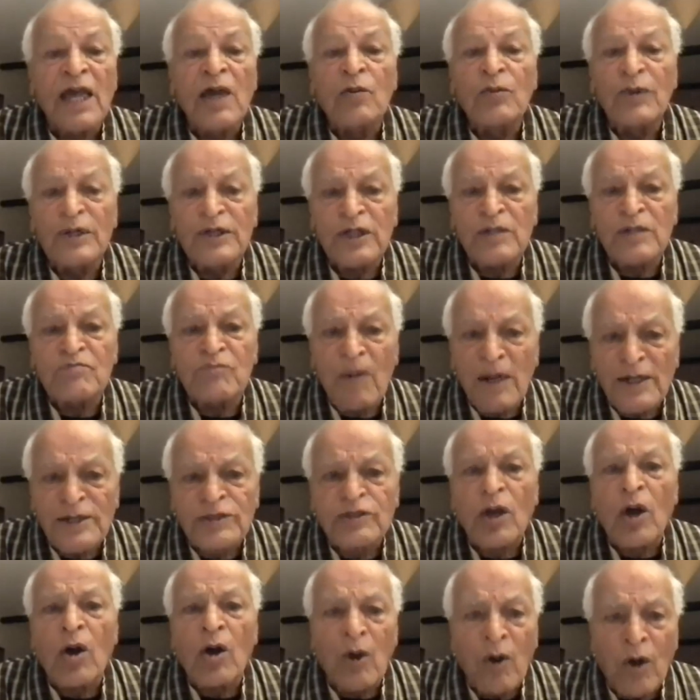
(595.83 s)
We should must
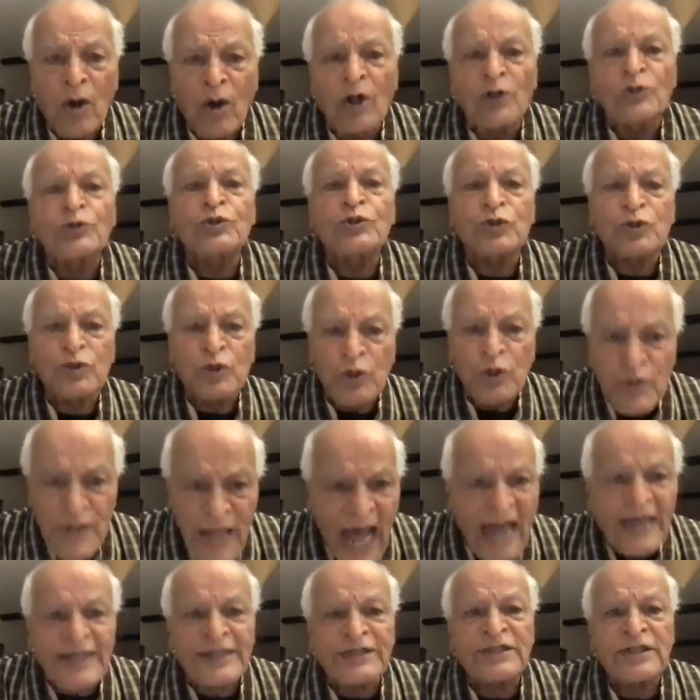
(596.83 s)
all
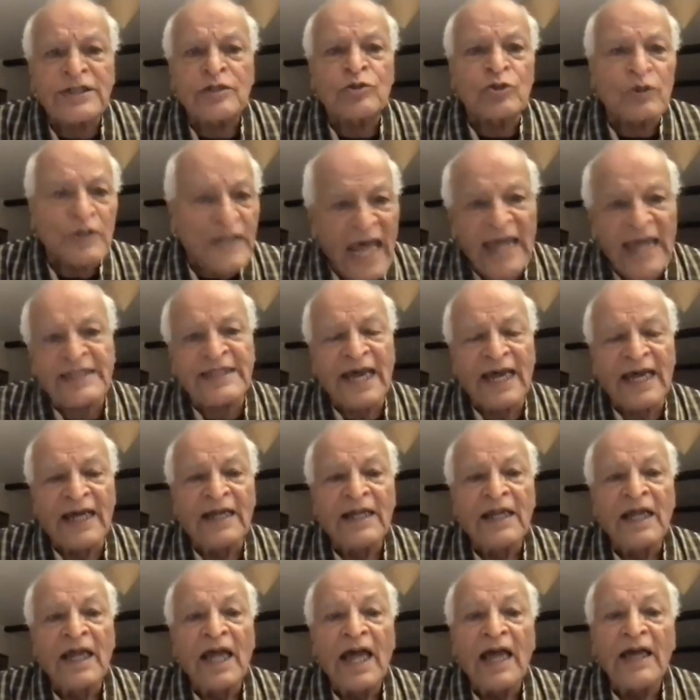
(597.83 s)
unite together
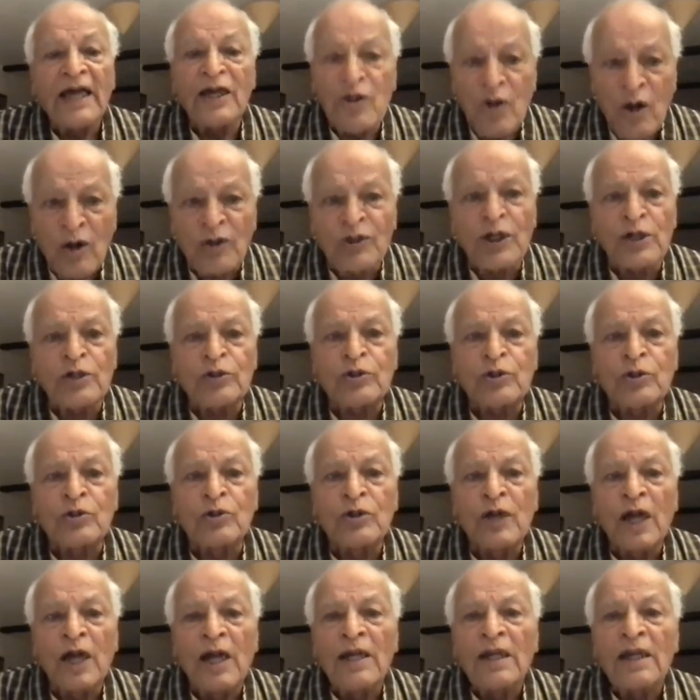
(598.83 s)
in order
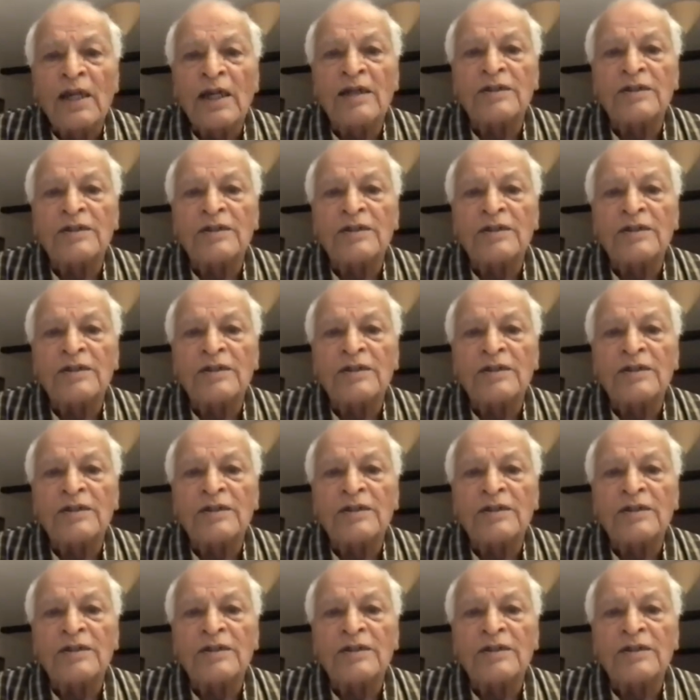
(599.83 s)
to uh,